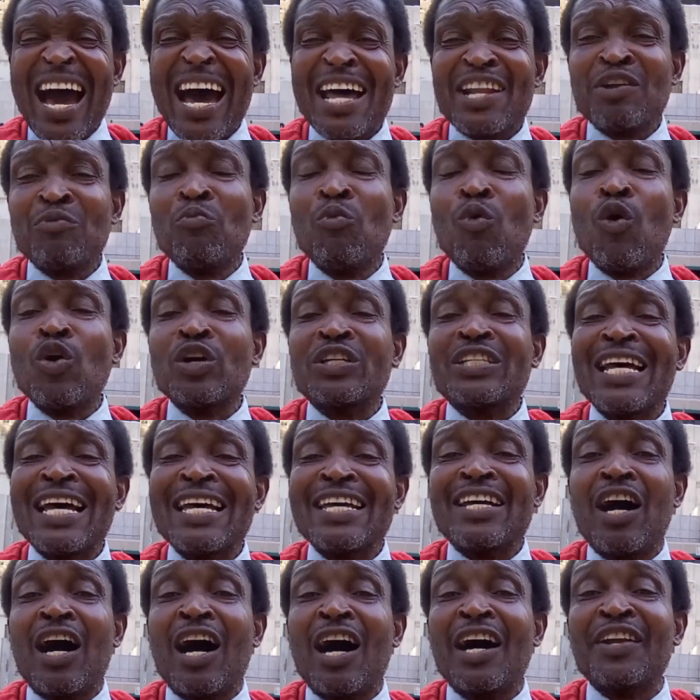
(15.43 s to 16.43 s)
And the Most
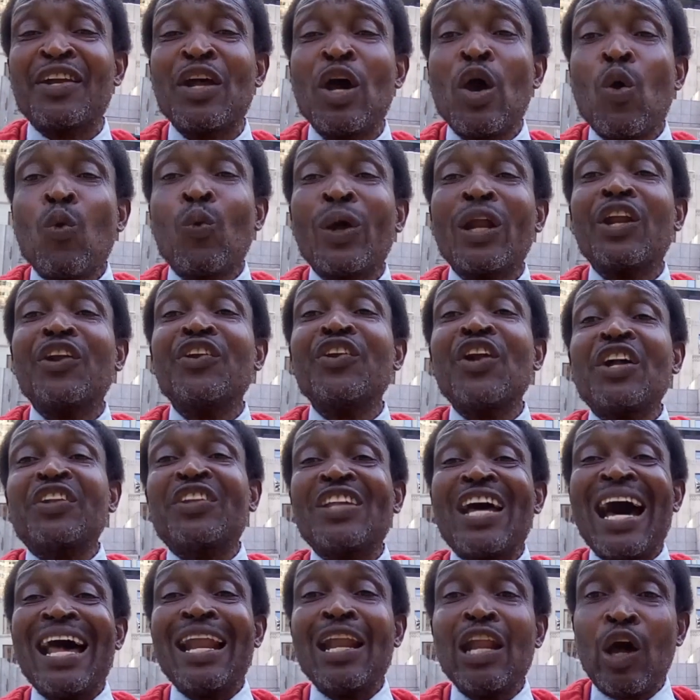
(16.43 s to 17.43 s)
High God will not
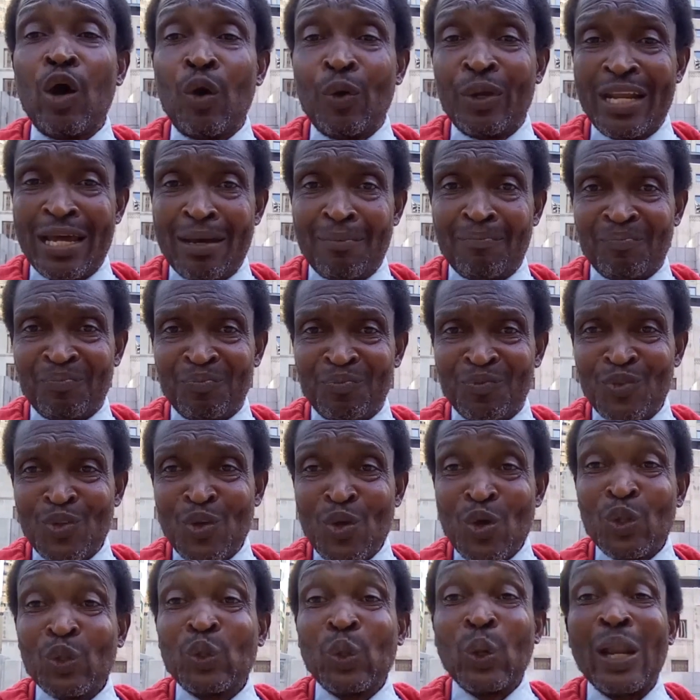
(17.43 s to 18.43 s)
allow them
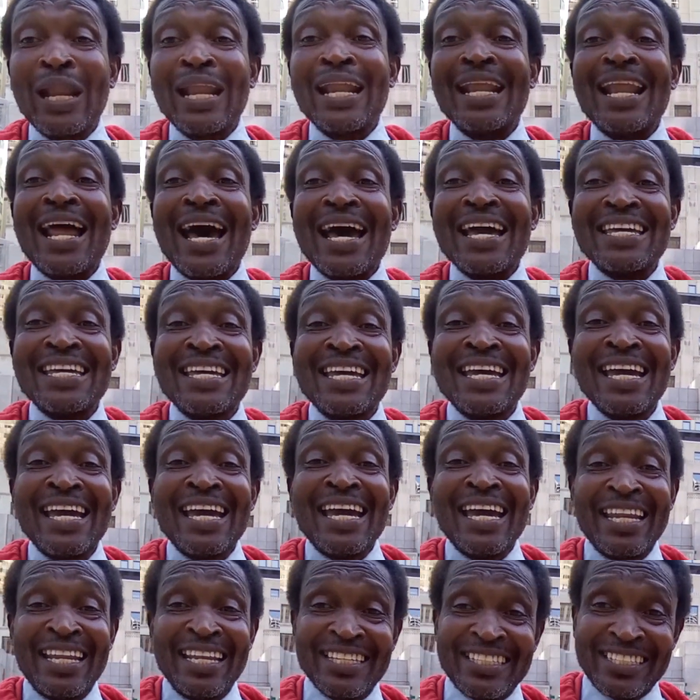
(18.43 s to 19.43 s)
to lie
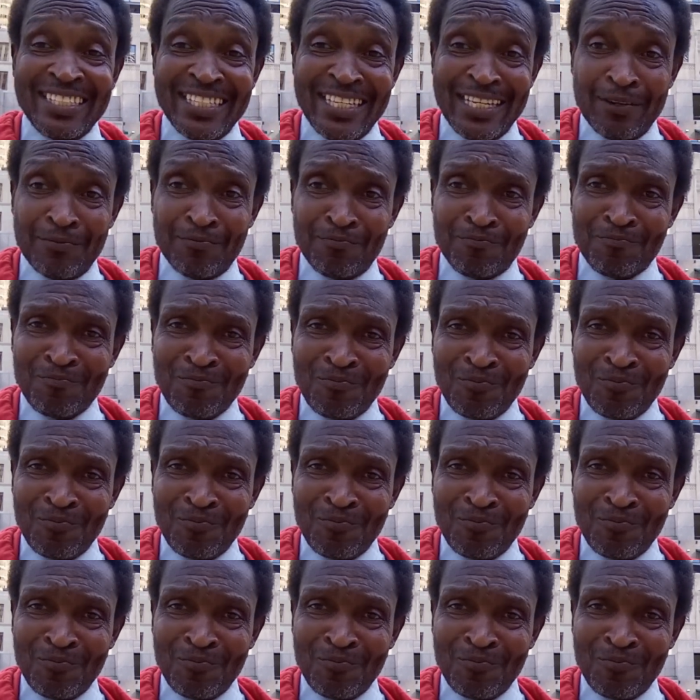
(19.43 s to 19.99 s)
in his name.